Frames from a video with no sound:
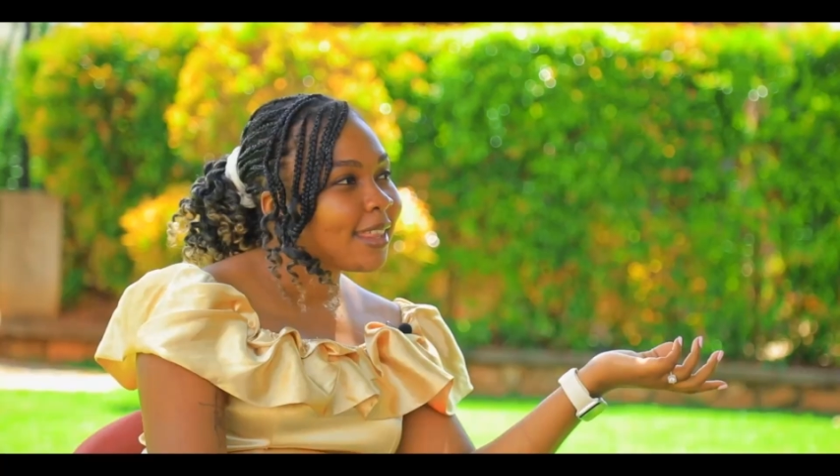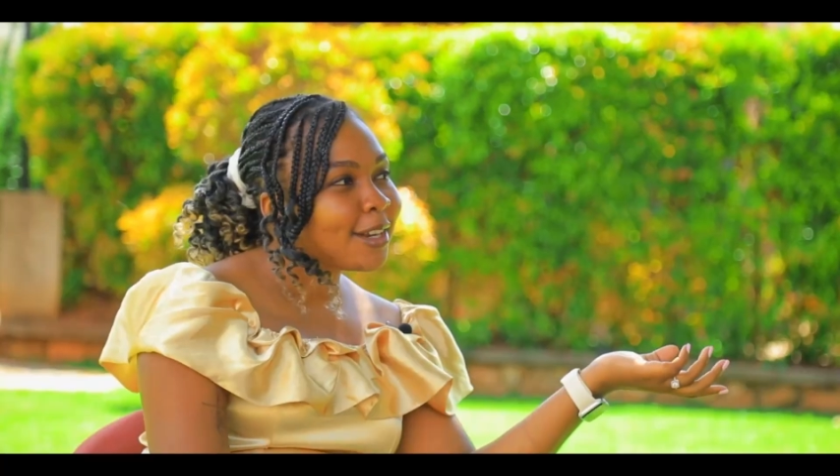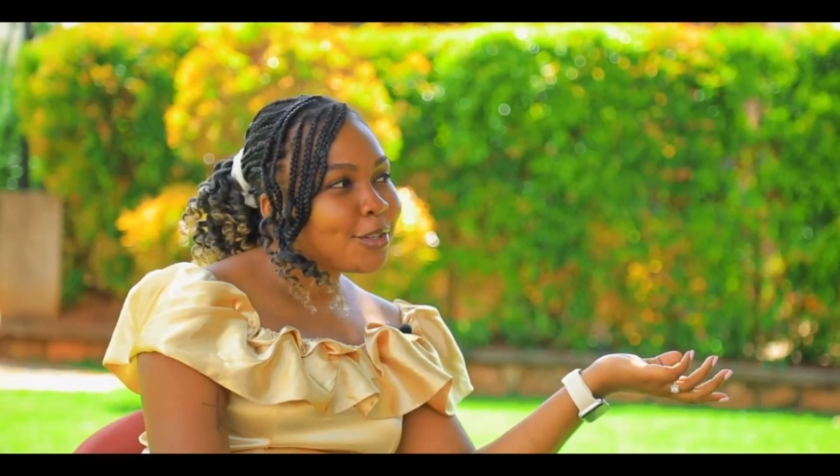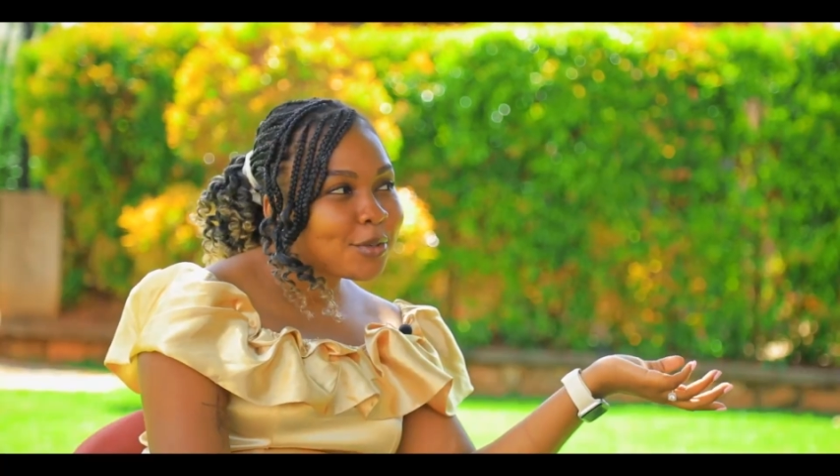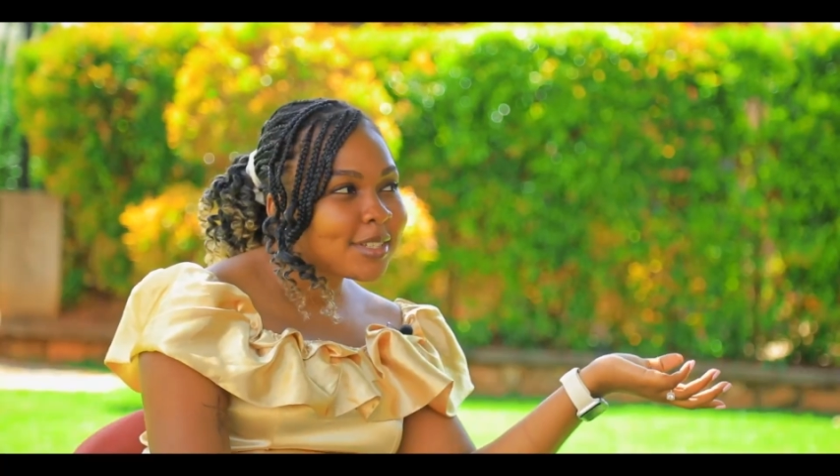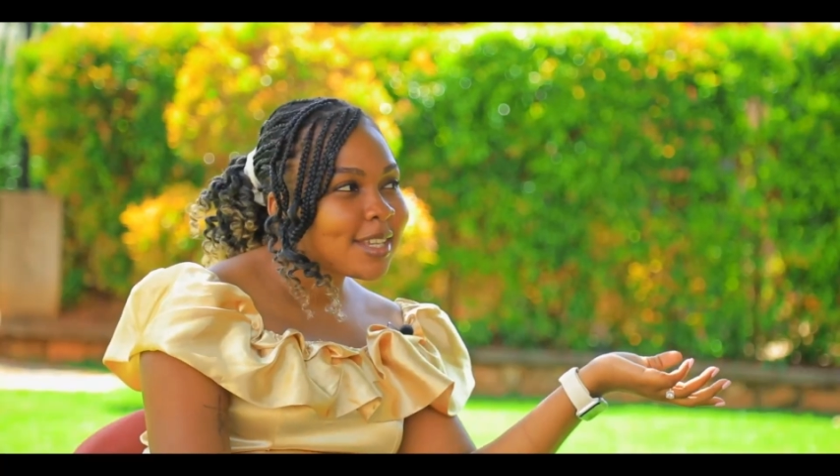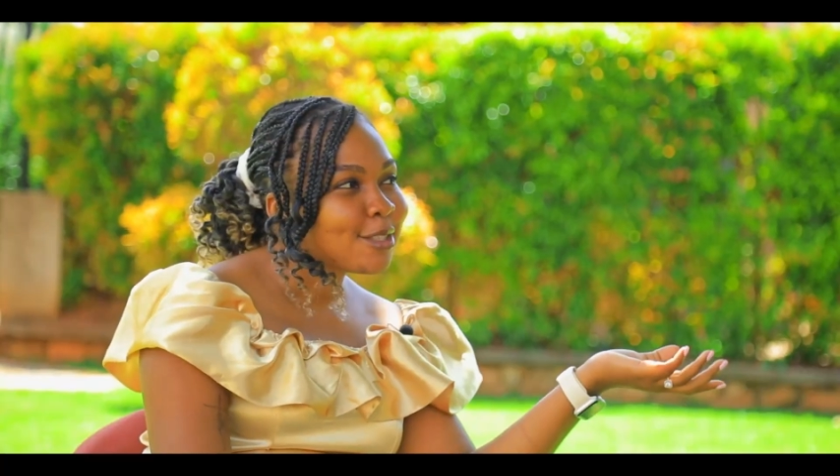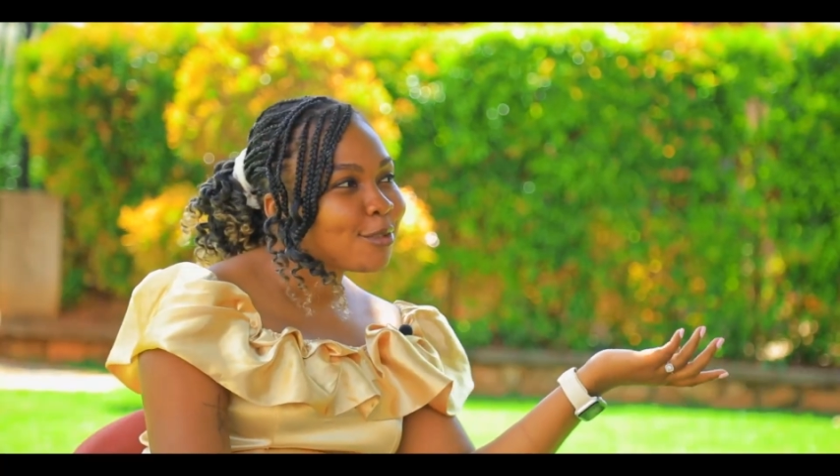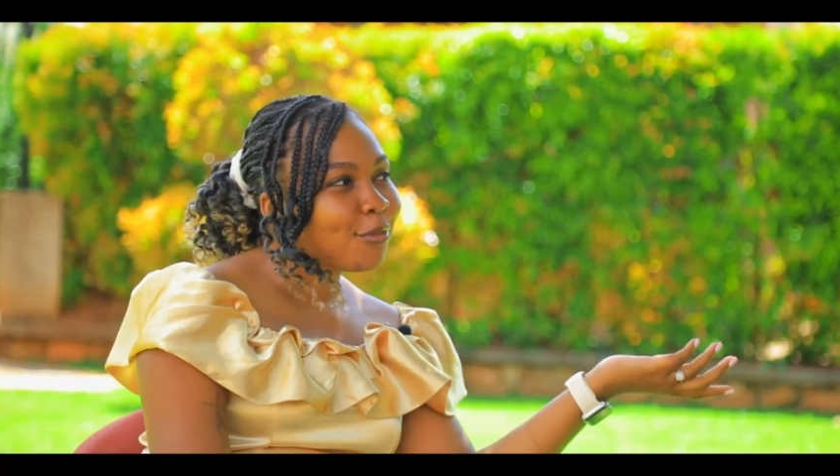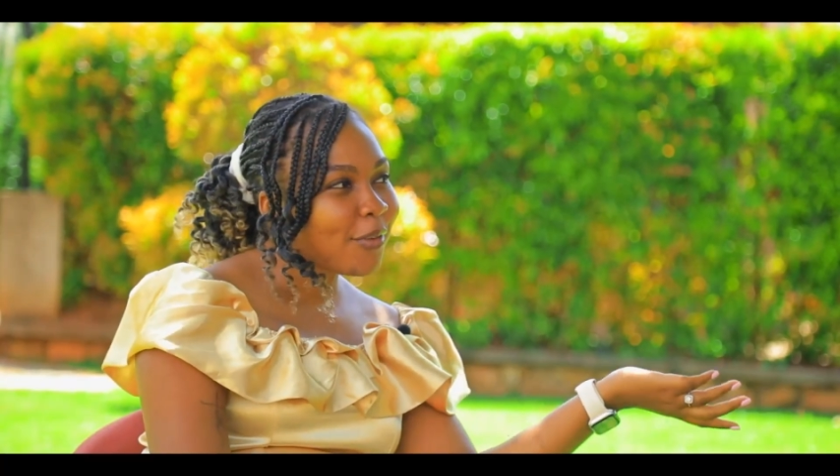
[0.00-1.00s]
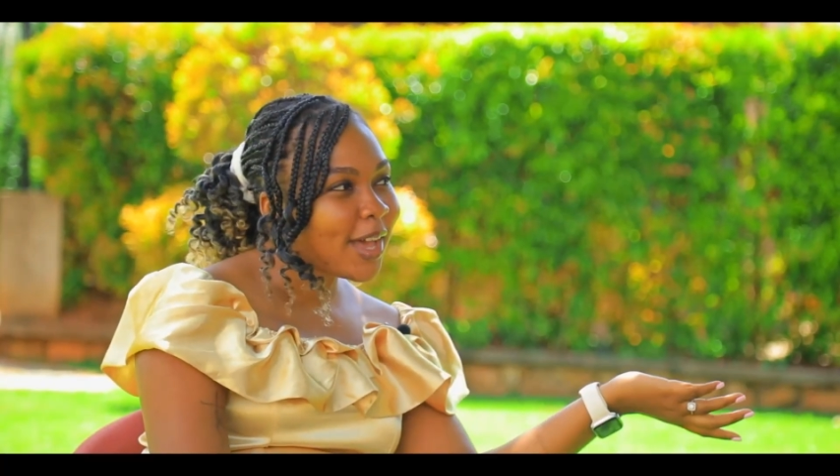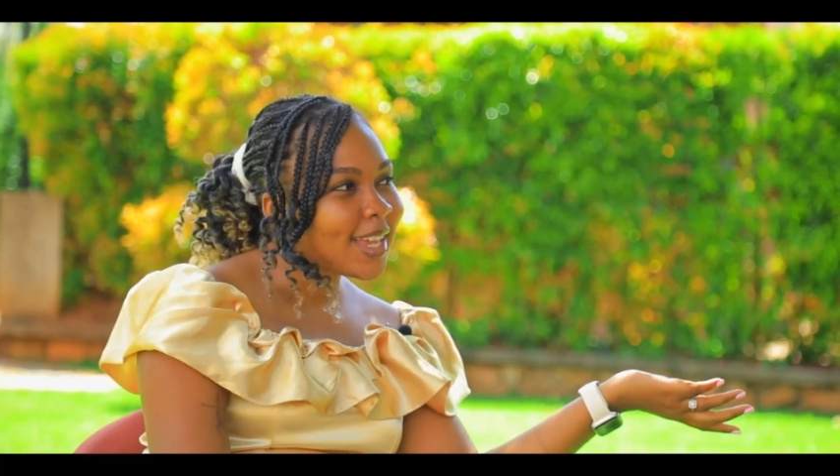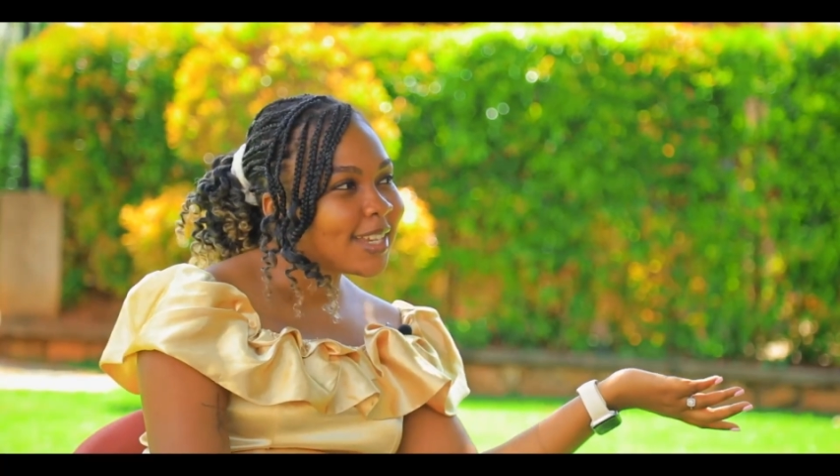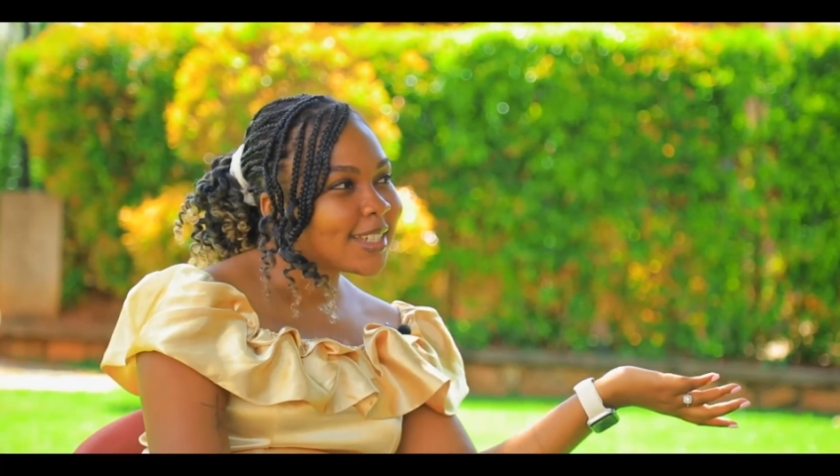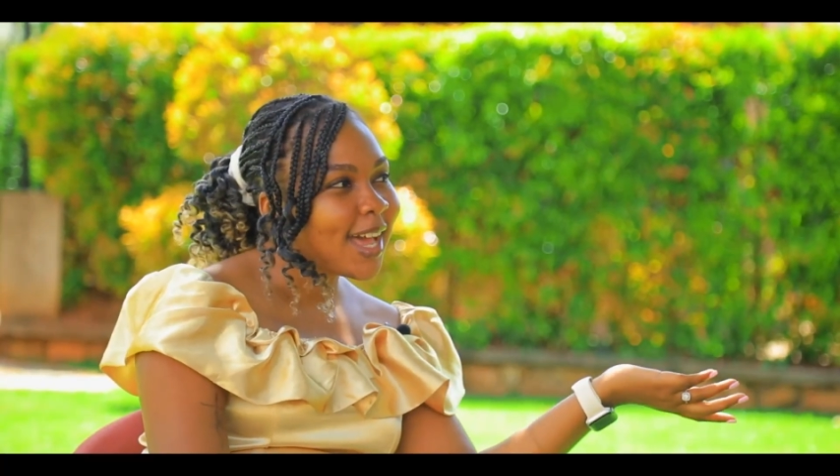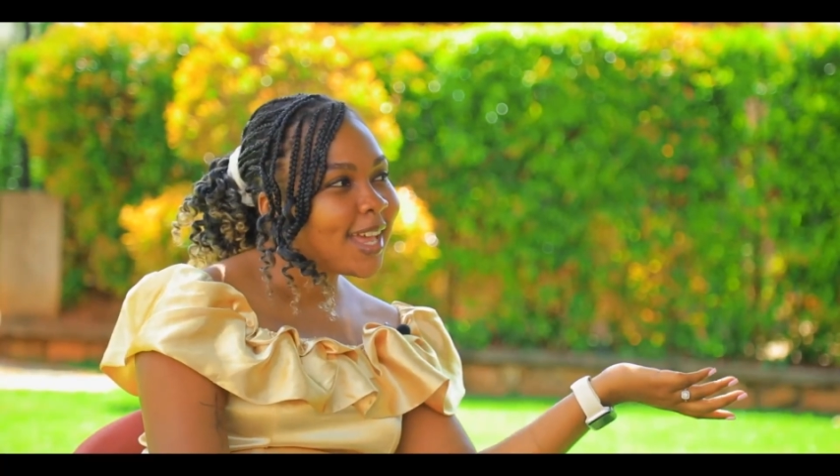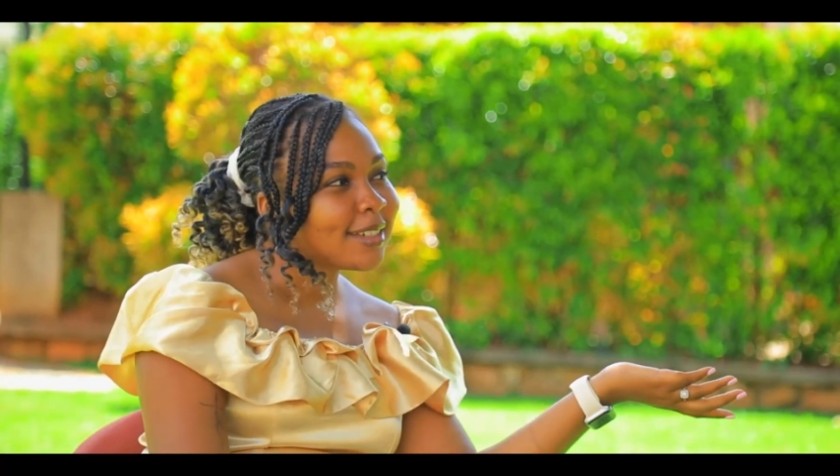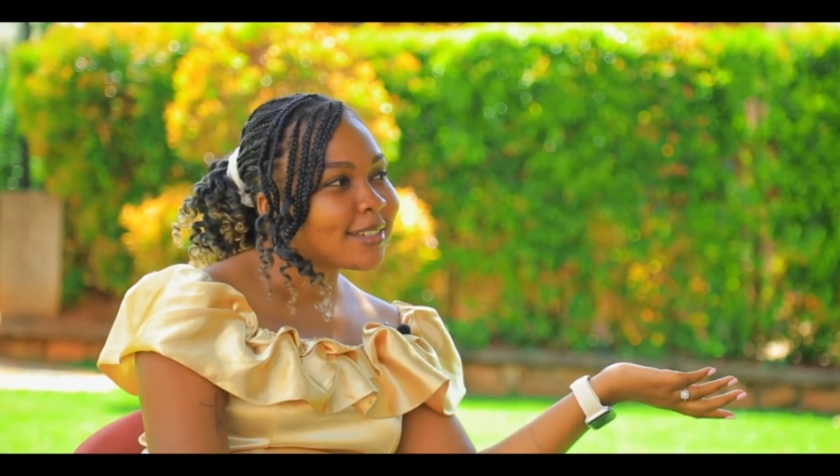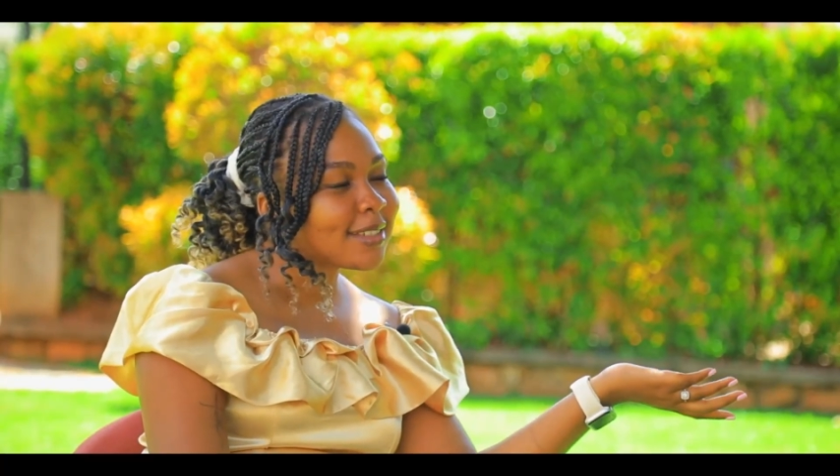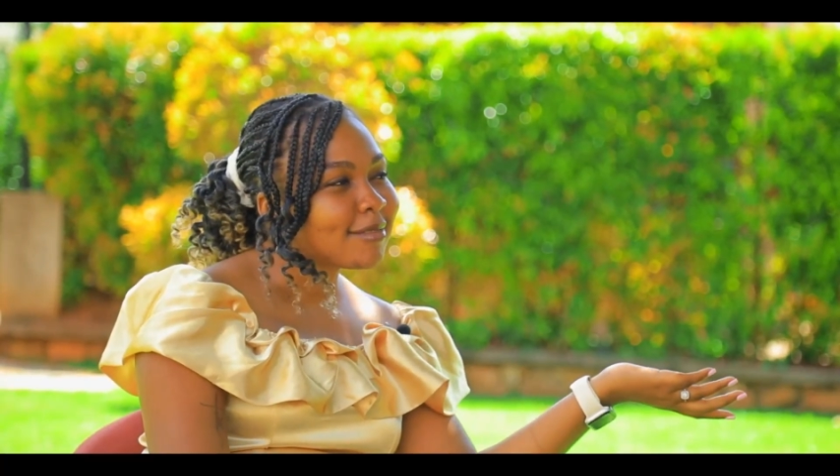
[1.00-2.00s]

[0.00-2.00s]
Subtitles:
the doctors you find and